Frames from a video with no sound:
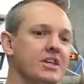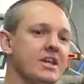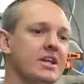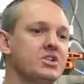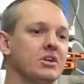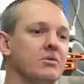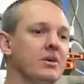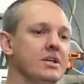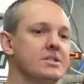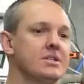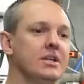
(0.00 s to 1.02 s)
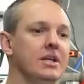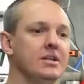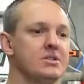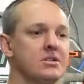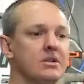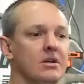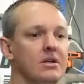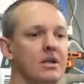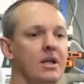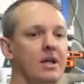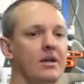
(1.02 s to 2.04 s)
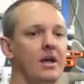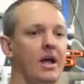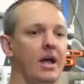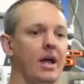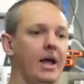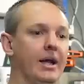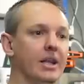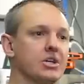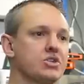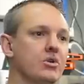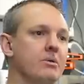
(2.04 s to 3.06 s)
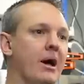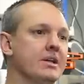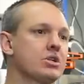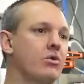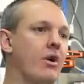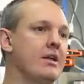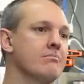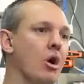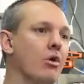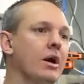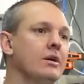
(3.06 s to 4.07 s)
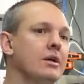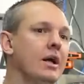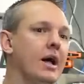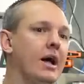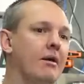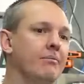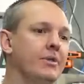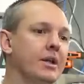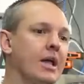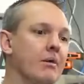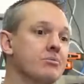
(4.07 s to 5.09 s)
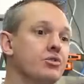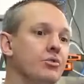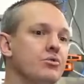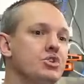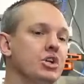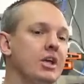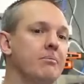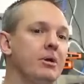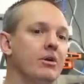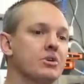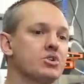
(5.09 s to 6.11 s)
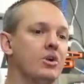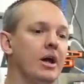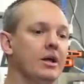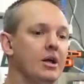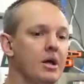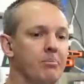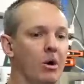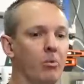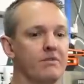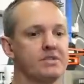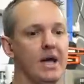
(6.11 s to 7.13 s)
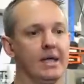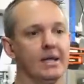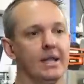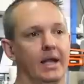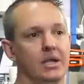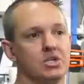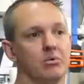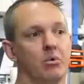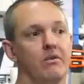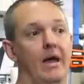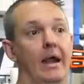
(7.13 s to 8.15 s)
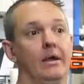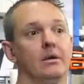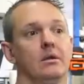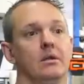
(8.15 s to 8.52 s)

This engine is an LS3 based crate motor. That comes through GM here in Australia, but we've taken that engine, we've added